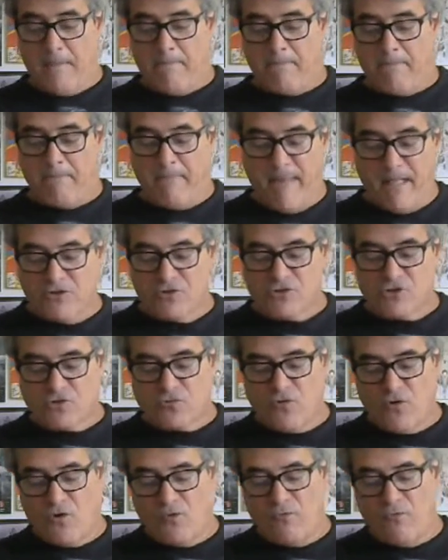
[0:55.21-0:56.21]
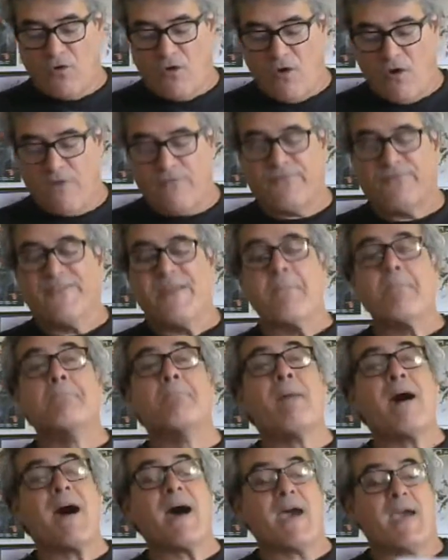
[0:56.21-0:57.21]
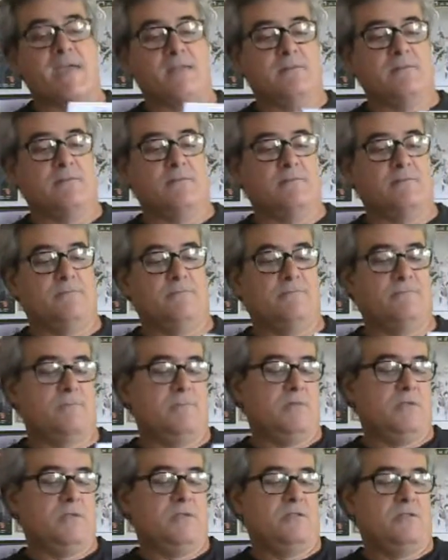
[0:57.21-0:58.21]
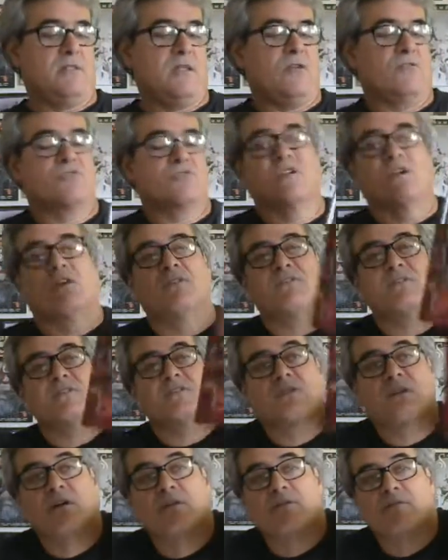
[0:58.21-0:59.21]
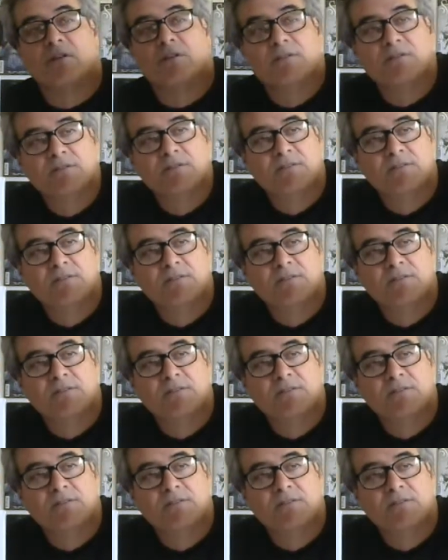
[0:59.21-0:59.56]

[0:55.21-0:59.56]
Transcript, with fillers: Maelstrom of the Mind. Now check out this cover.